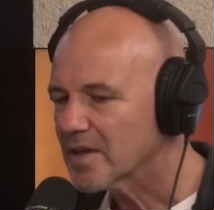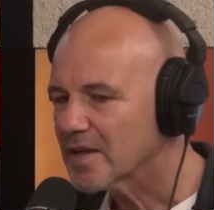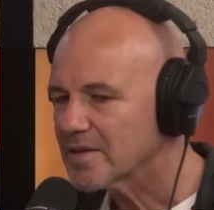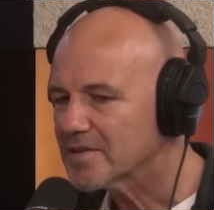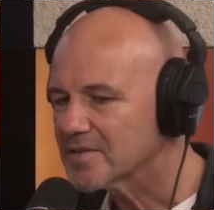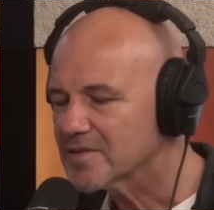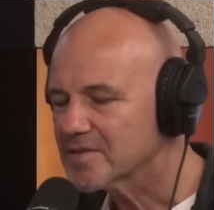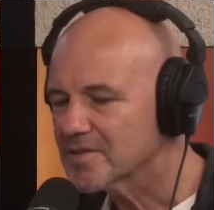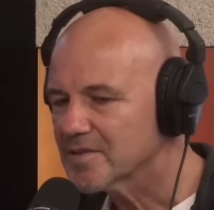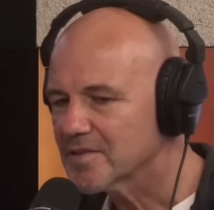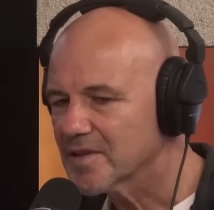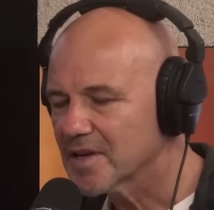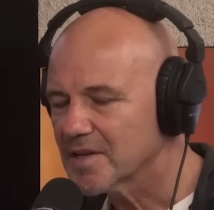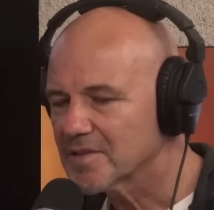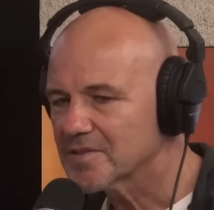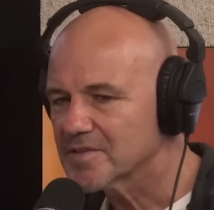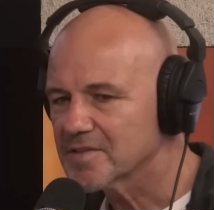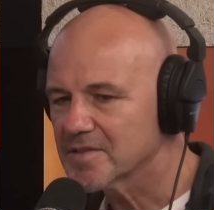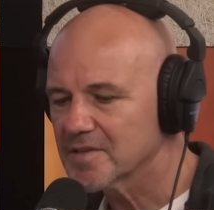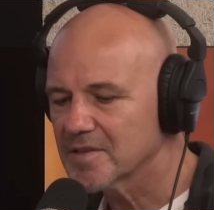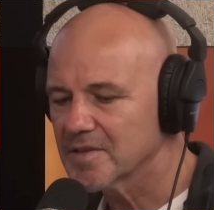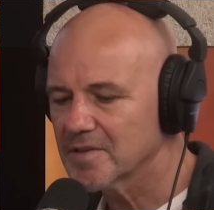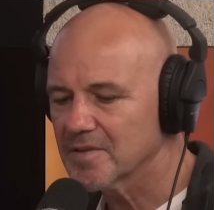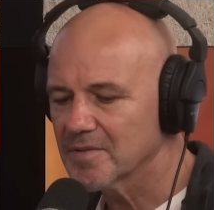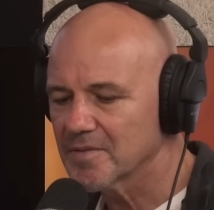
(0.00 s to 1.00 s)
that's
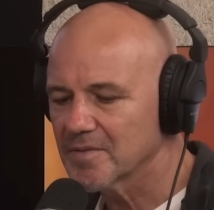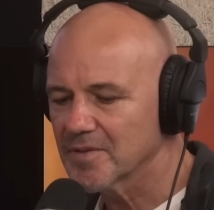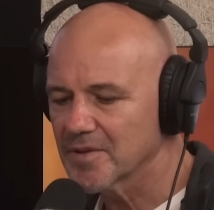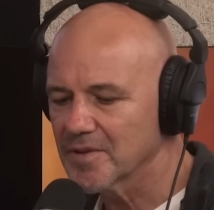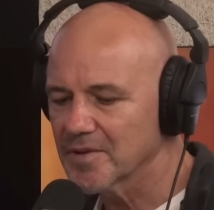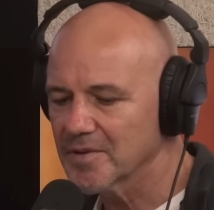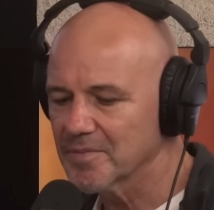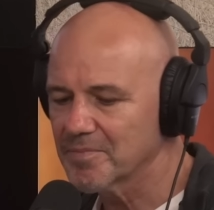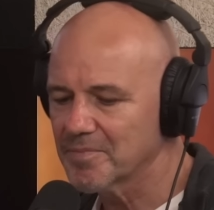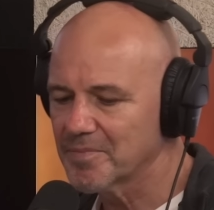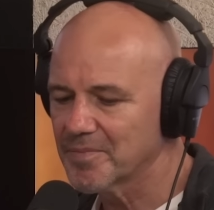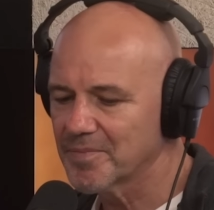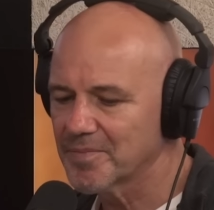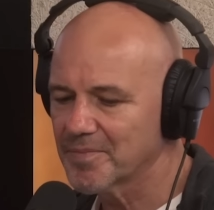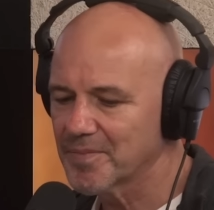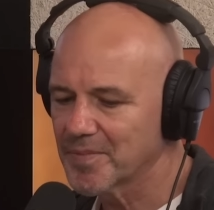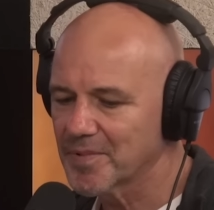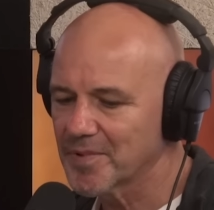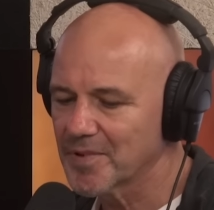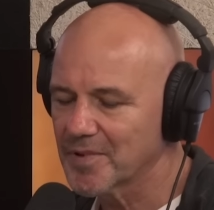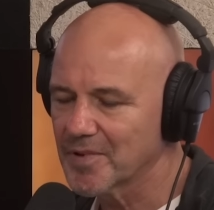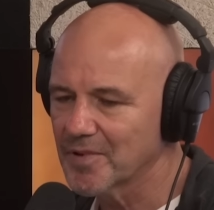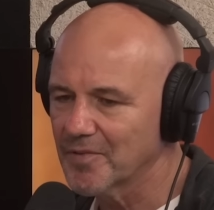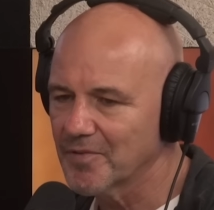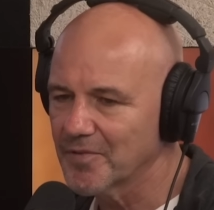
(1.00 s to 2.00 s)
that's uh, the
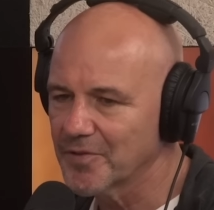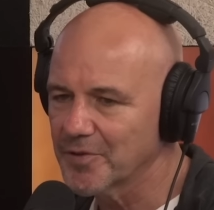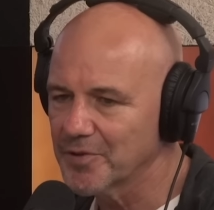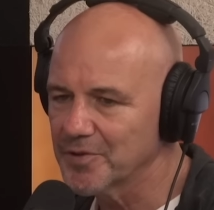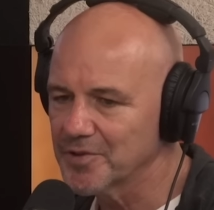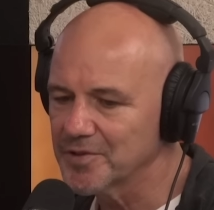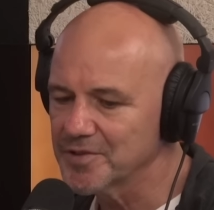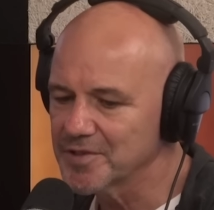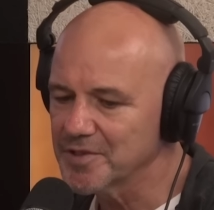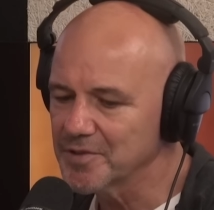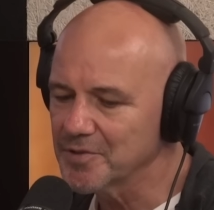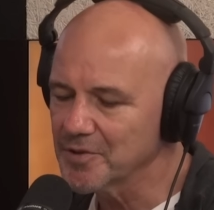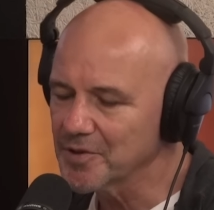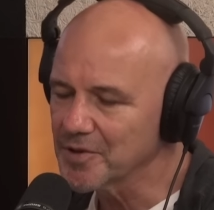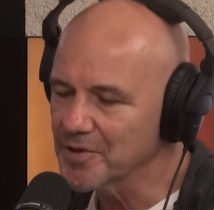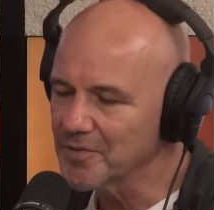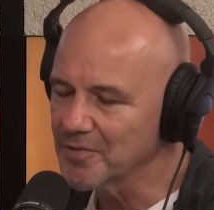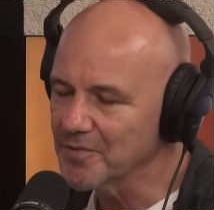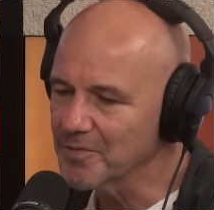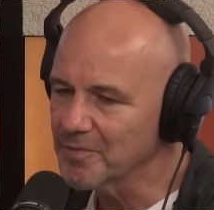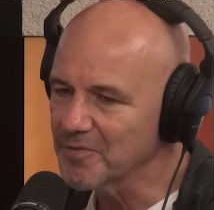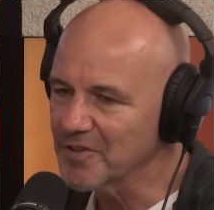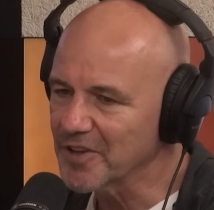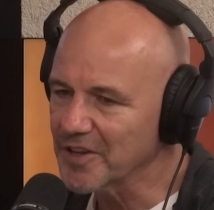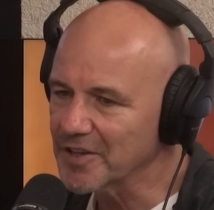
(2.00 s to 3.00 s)
confusing or
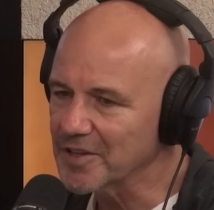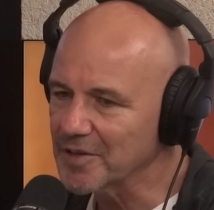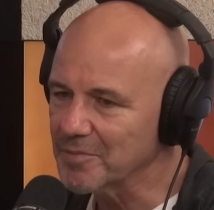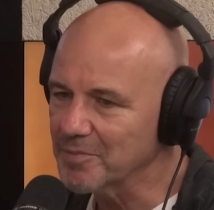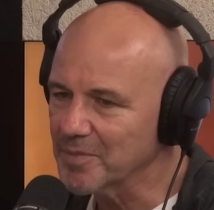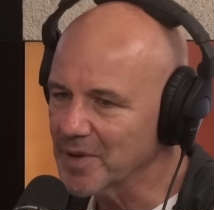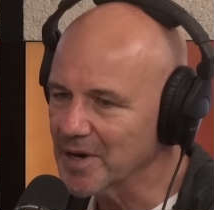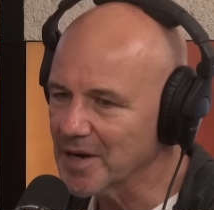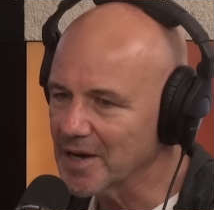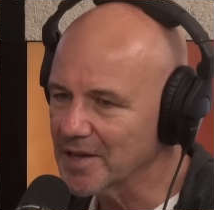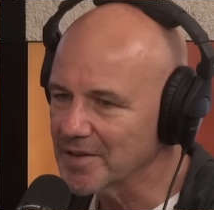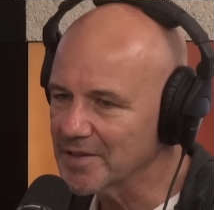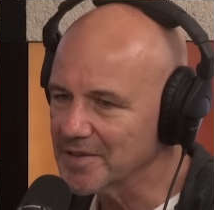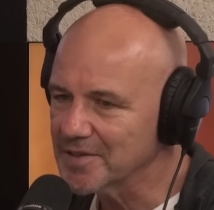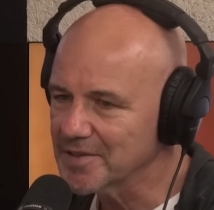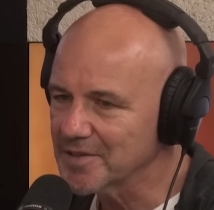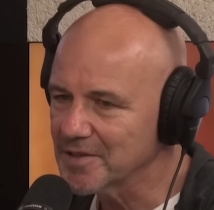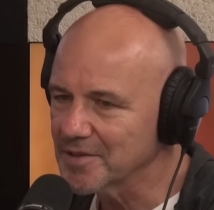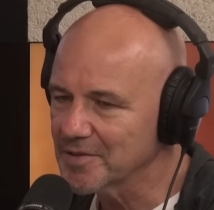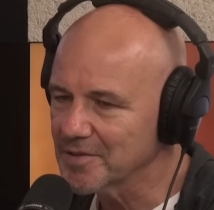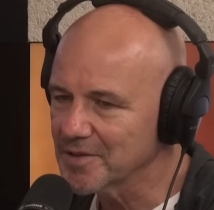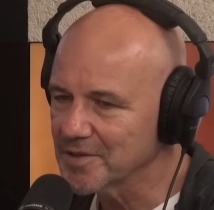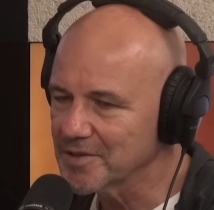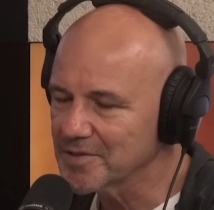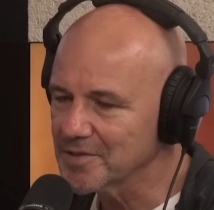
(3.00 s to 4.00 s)
conflicting part, isn't
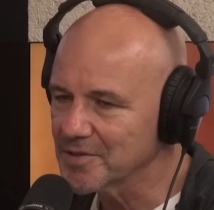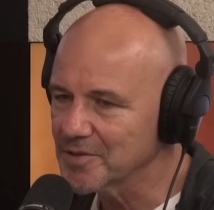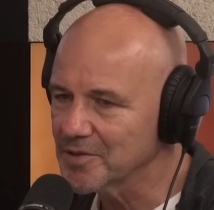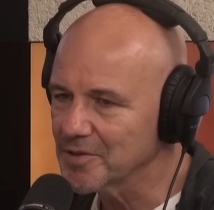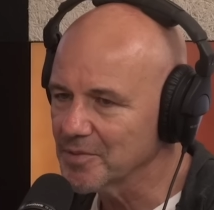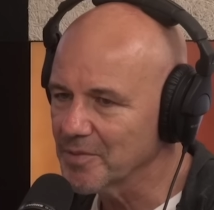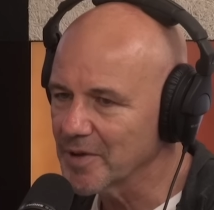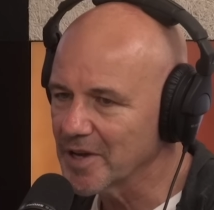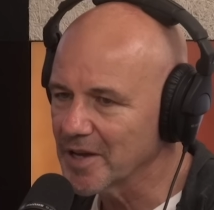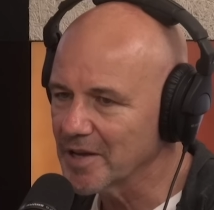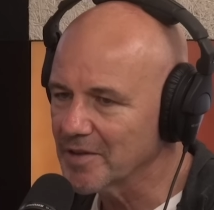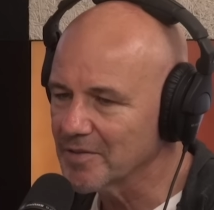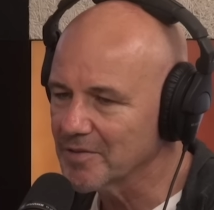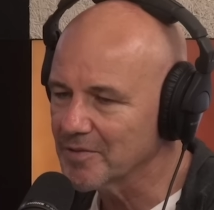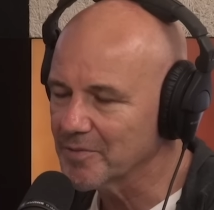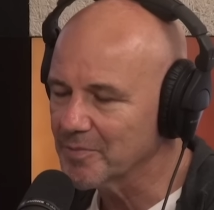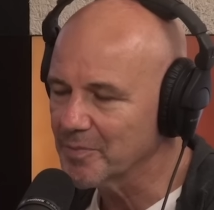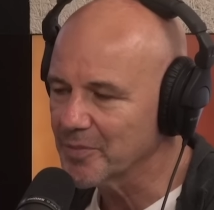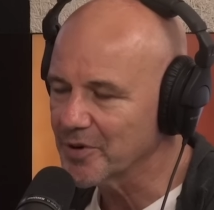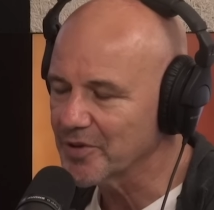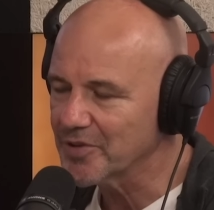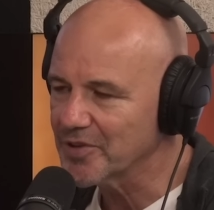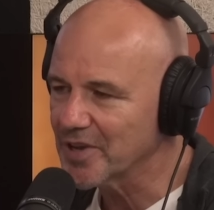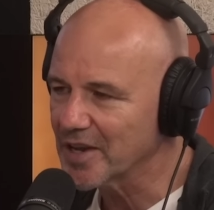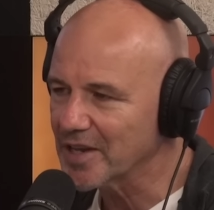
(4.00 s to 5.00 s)
it? It's all about
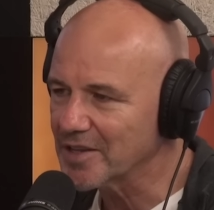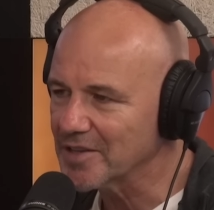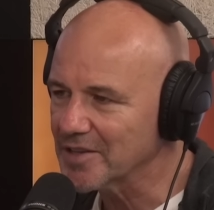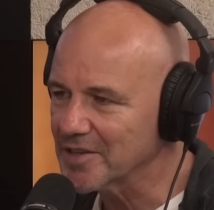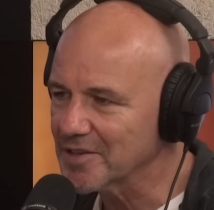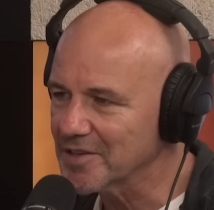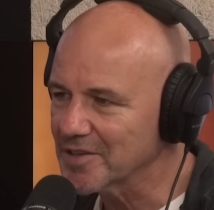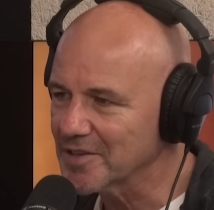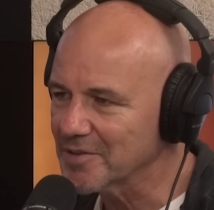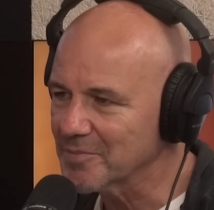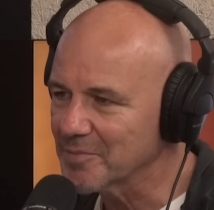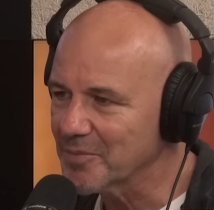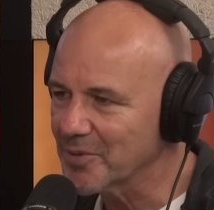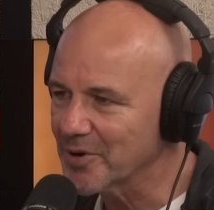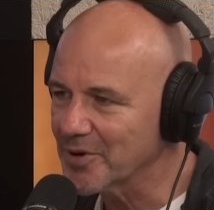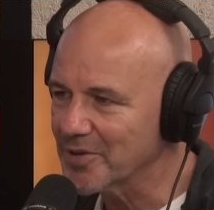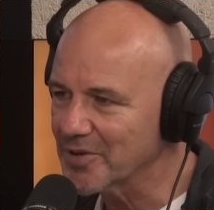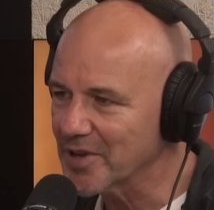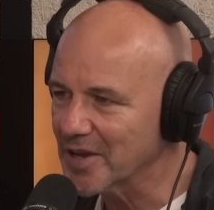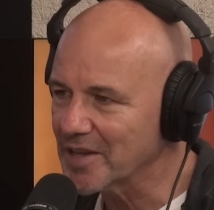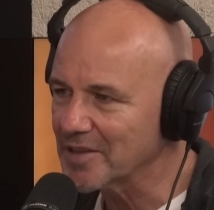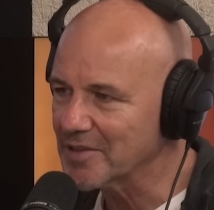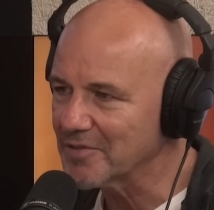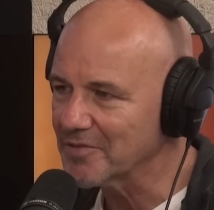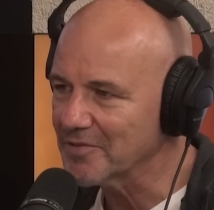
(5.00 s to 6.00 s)
protecting
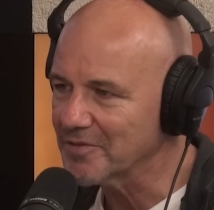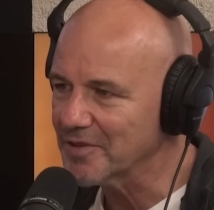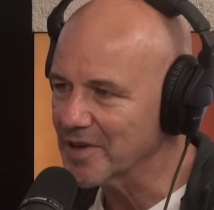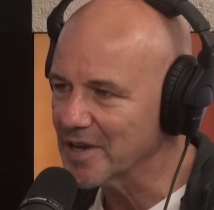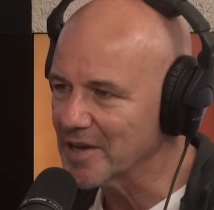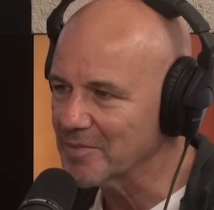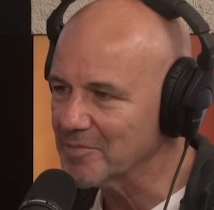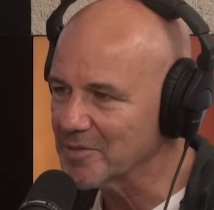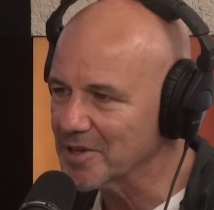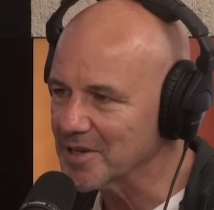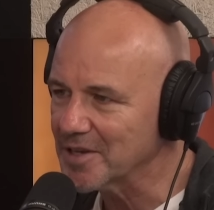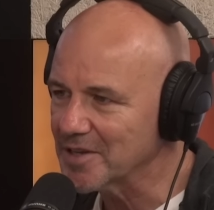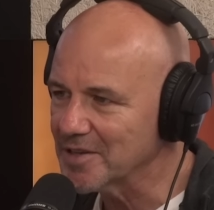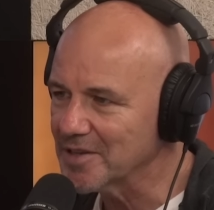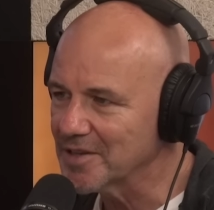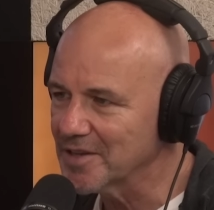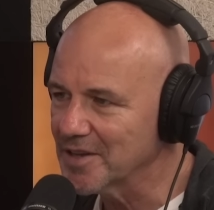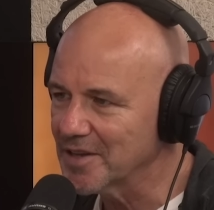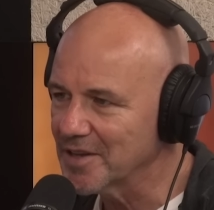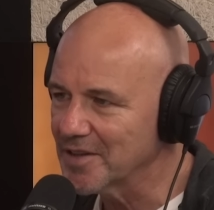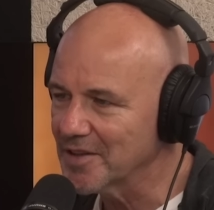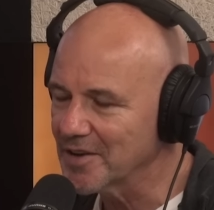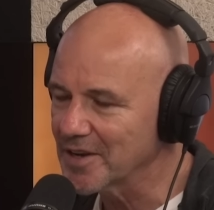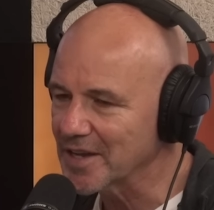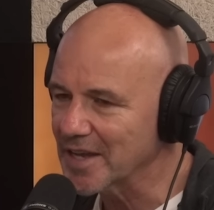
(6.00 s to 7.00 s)
protecting family, and
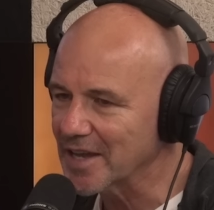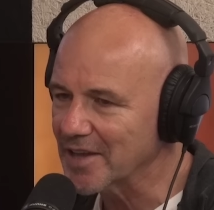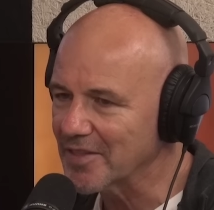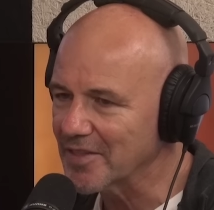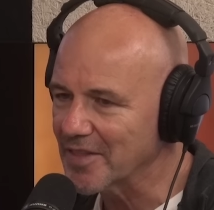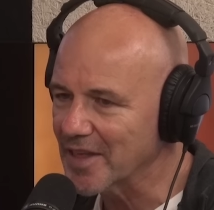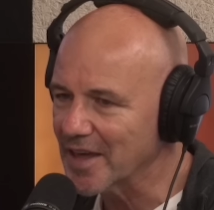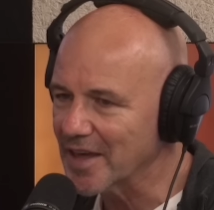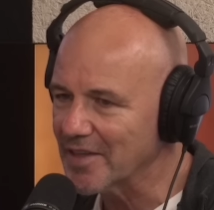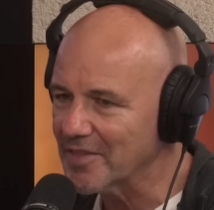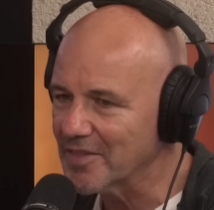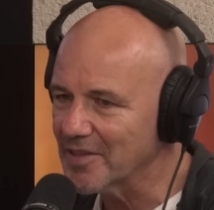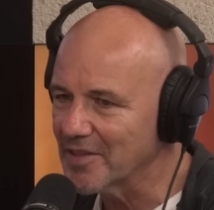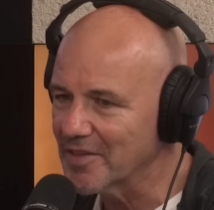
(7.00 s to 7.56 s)
and I get that.